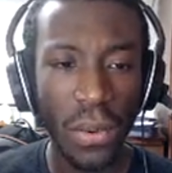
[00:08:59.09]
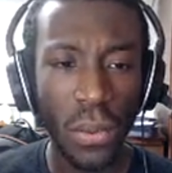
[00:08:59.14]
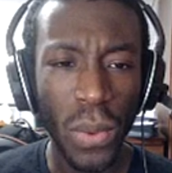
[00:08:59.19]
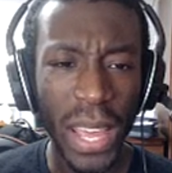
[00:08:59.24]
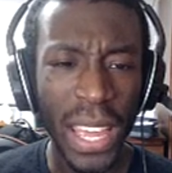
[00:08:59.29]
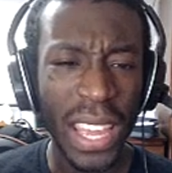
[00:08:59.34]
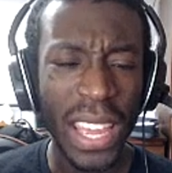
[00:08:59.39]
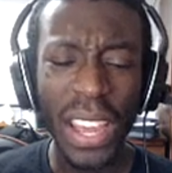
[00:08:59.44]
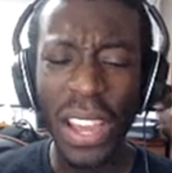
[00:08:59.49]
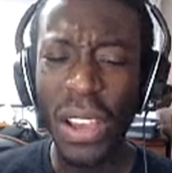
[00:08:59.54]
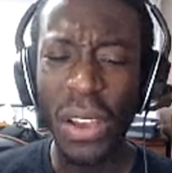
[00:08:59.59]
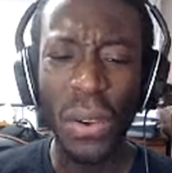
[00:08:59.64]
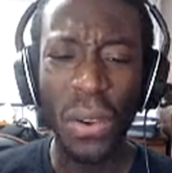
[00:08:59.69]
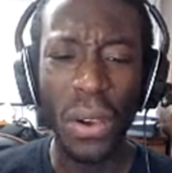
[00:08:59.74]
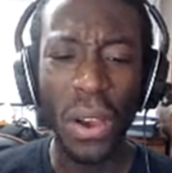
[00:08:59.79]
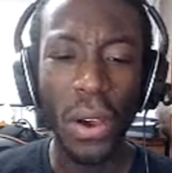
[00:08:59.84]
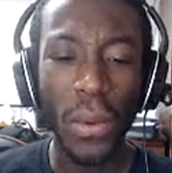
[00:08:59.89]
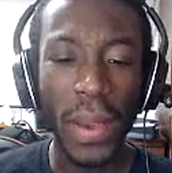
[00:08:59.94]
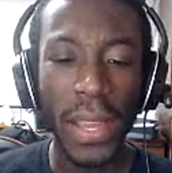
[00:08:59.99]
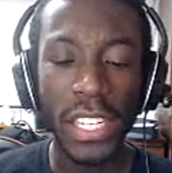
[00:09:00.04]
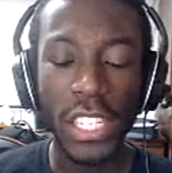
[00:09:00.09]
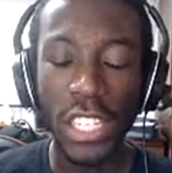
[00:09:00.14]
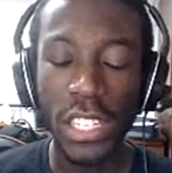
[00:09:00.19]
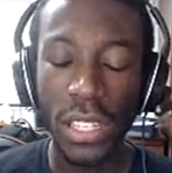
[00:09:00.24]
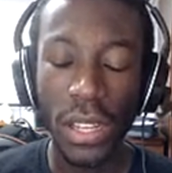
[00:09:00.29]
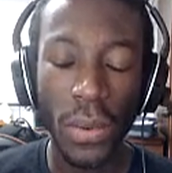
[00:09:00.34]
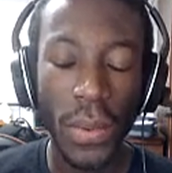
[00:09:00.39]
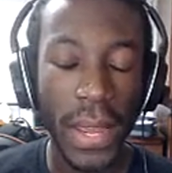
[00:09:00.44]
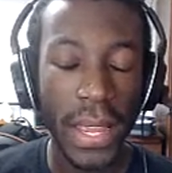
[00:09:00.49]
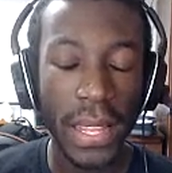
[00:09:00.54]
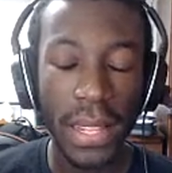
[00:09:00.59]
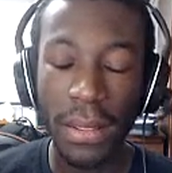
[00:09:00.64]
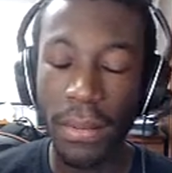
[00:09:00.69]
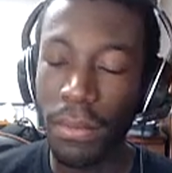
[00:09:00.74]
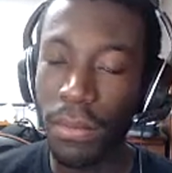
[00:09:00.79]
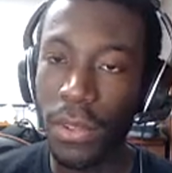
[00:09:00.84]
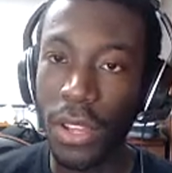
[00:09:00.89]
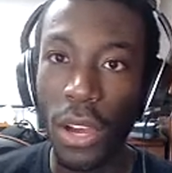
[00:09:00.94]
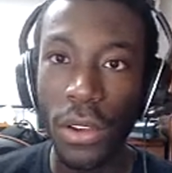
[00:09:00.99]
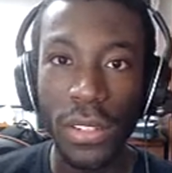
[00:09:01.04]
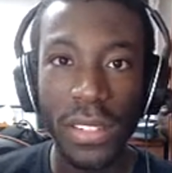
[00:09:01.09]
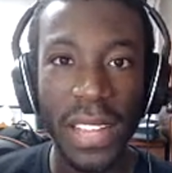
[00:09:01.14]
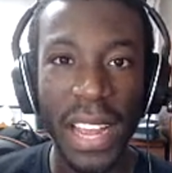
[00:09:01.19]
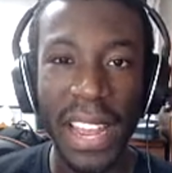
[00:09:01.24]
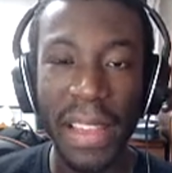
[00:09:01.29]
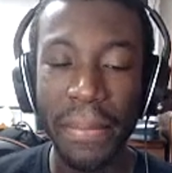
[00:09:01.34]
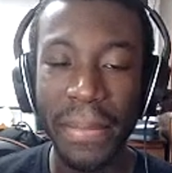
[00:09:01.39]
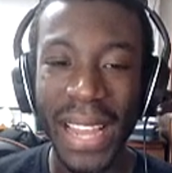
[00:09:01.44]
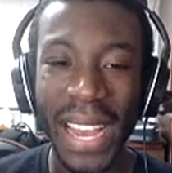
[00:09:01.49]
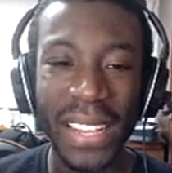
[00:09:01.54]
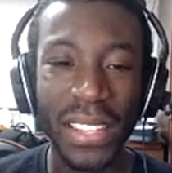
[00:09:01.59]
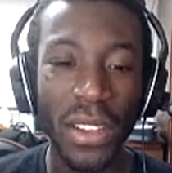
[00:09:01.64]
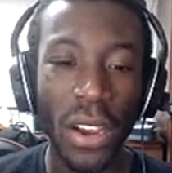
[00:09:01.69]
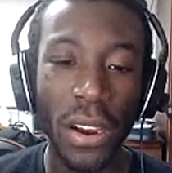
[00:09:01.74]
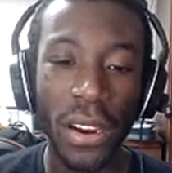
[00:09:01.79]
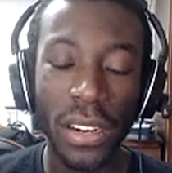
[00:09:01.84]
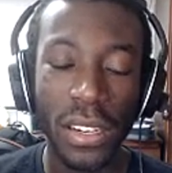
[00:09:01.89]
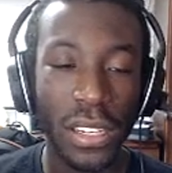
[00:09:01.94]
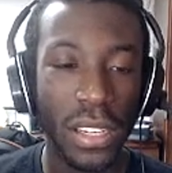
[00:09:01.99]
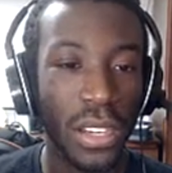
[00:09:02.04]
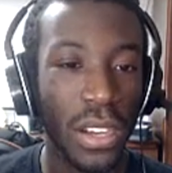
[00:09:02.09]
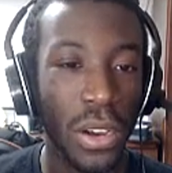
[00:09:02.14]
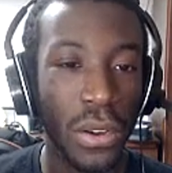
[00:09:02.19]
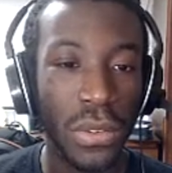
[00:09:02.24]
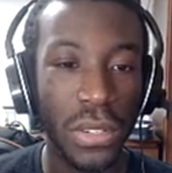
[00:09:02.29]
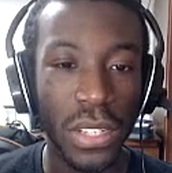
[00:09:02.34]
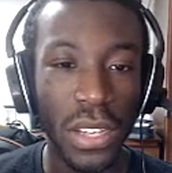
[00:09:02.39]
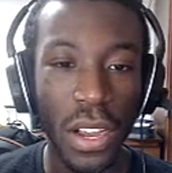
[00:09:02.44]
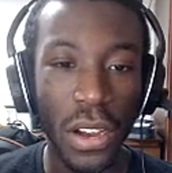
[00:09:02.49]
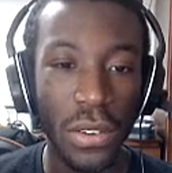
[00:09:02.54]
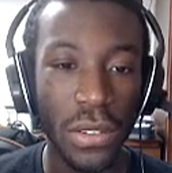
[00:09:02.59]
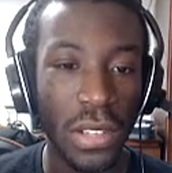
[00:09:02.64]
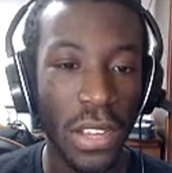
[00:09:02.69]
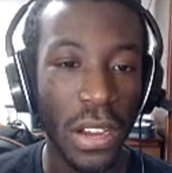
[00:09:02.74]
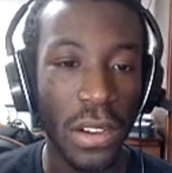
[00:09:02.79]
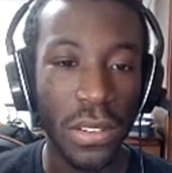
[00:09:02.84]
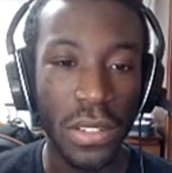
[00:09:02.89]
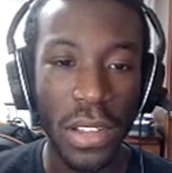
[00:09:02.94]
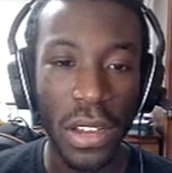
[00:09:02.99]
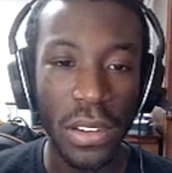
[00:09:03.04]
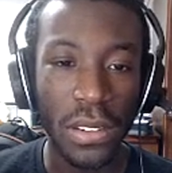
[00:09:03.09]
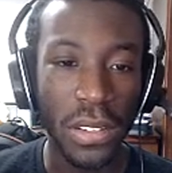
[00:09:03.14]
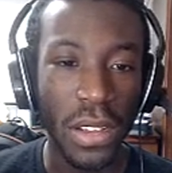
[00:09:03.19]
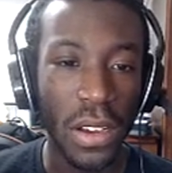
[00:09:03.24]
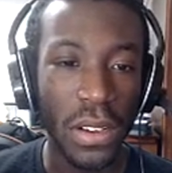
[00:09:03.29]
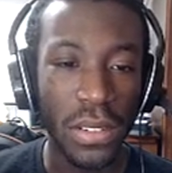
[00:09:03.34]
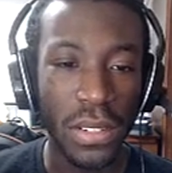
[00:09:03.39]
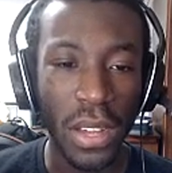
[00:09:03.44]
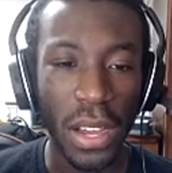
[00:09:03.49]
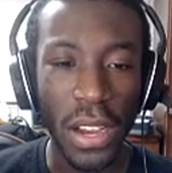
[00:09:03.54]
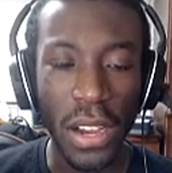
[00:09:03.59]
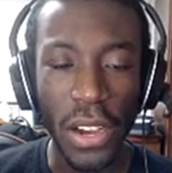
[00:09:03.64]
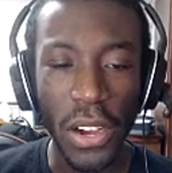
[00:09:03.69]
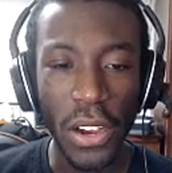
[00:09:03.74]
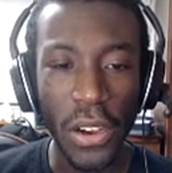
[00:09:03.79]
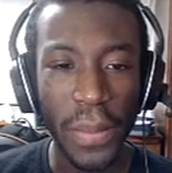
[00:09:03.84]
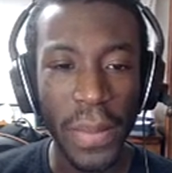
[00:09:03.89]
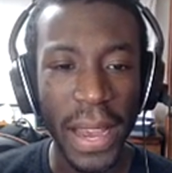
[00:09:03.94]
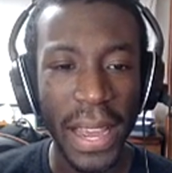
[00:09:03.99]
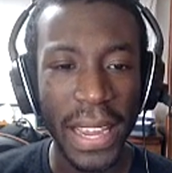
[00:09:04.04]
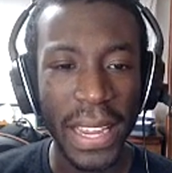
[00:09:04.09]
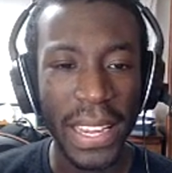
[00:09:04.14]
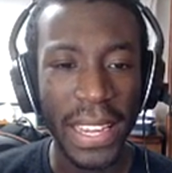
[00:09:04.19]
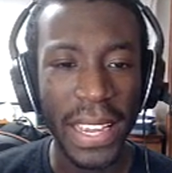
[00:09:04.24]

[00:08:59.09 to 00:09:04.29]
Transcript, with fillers: Wait. Oh wait, ghost type, not dark. Ghost. Oh my